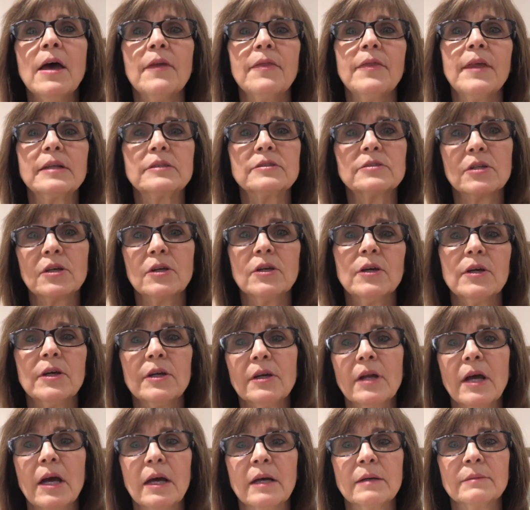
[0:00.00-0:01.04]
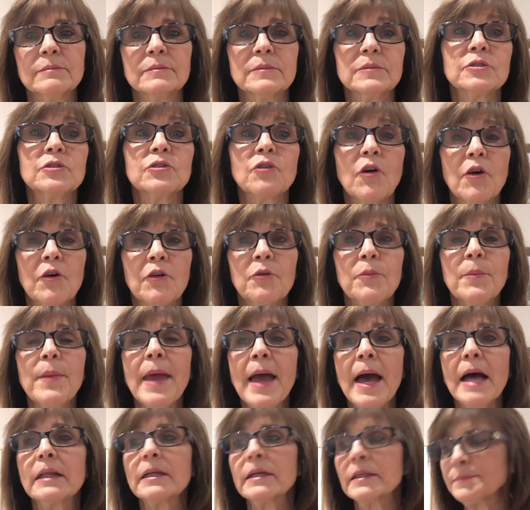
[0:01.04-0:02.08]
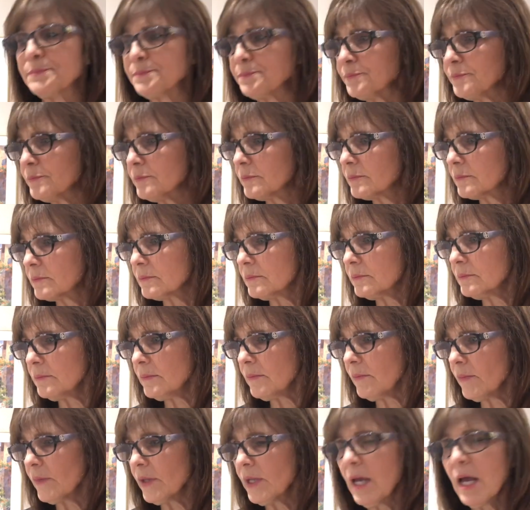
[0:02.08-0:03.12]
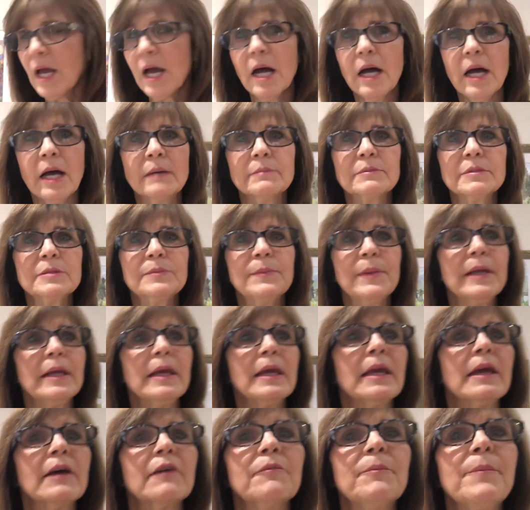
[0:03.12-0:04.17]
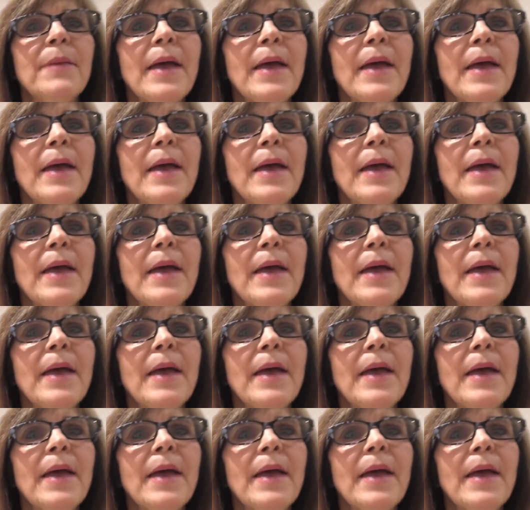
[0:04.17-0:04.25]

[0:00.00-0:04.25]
that's a good um, starter palette. Um, speaking of